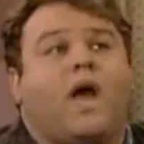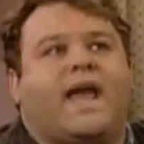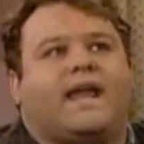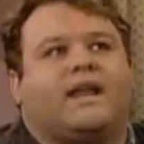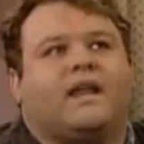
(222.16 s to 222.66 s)

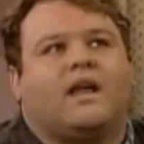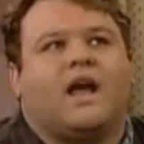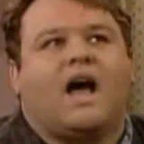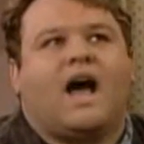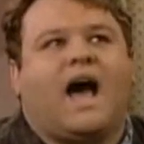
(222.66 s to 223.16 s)
Wait,
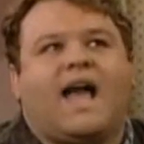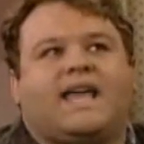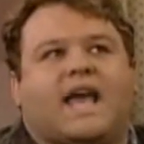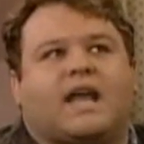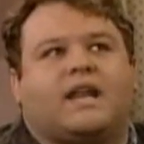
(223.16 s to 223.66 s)

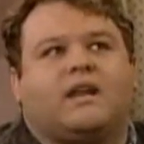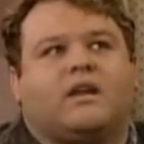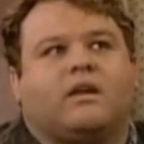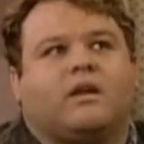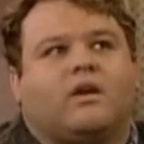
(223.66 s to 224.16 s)
I get
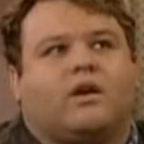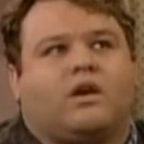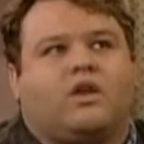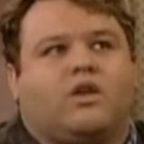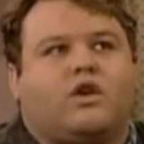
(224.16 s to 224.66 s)
it.
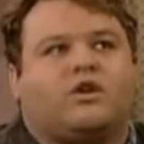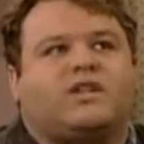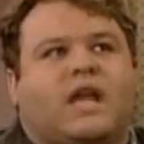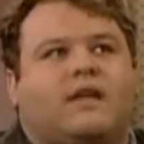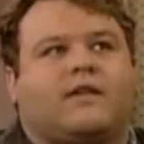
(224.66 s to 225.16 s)

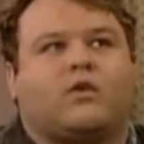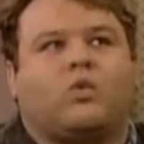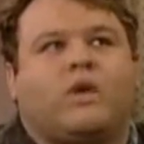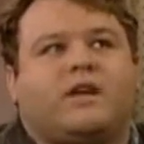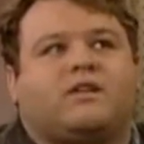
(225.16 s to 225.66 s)
You're saying that
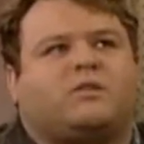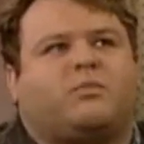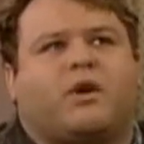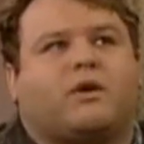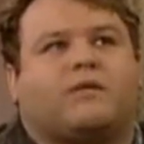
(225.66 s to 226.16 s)
the real
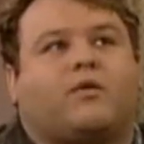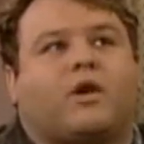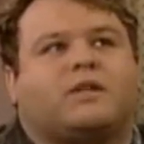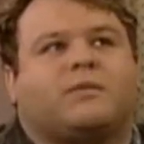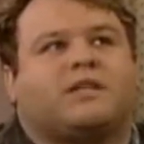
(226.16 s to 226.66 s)
spirit of
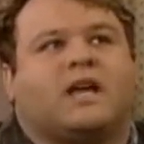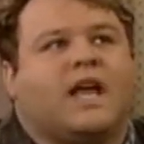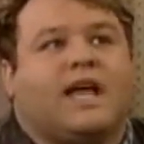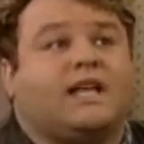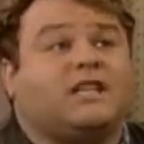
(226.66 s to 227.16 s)
Christmas
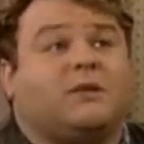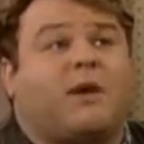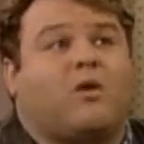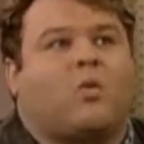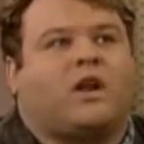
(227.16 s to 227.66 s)
isn't
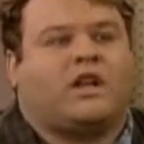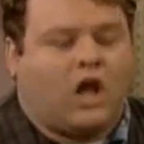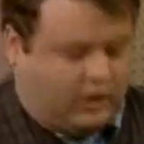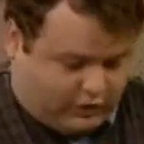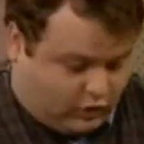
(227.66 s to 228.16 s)
about what
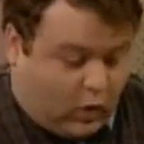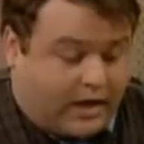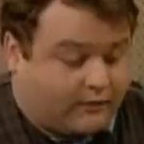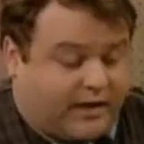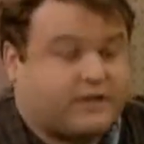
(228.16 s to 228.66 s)
color
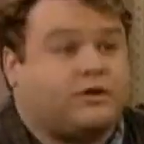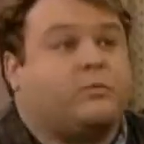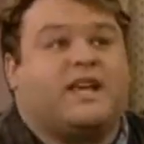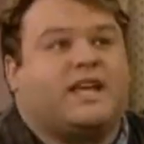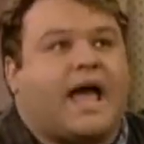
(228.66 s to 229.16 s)
sweater vest
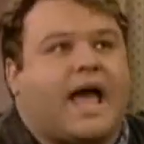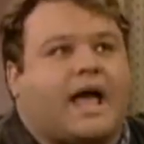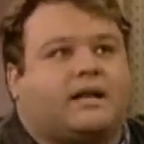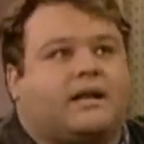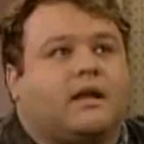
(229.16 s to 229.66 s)
you
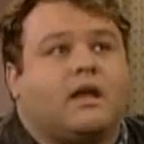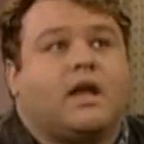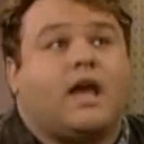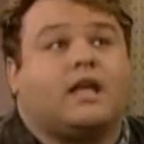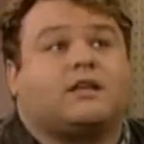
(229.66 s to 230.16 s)
begat.
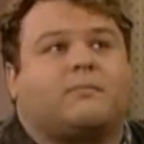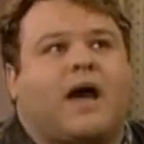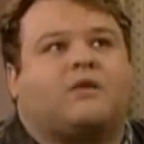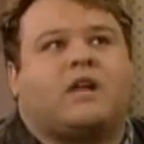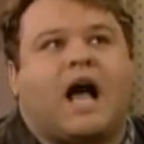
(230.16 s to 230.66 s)
It's
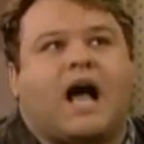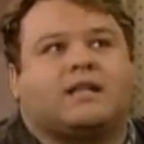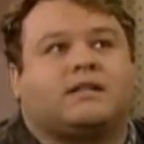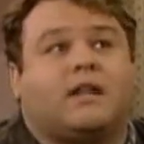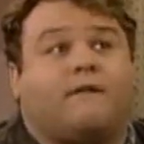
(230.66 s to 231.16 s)
about
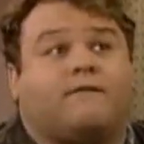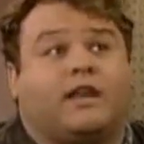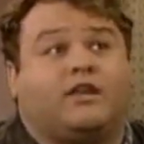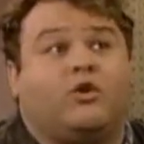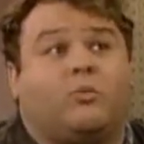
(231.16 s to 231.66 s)
God's love
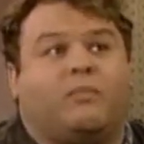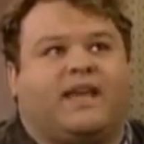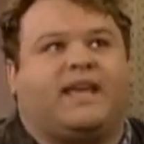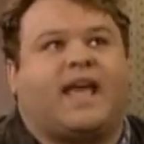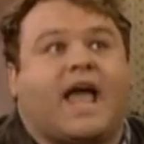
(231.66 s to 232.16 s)
that you
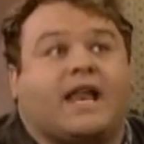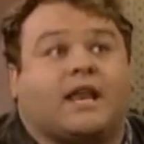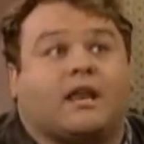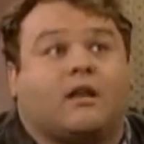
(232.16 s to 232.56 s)
begat.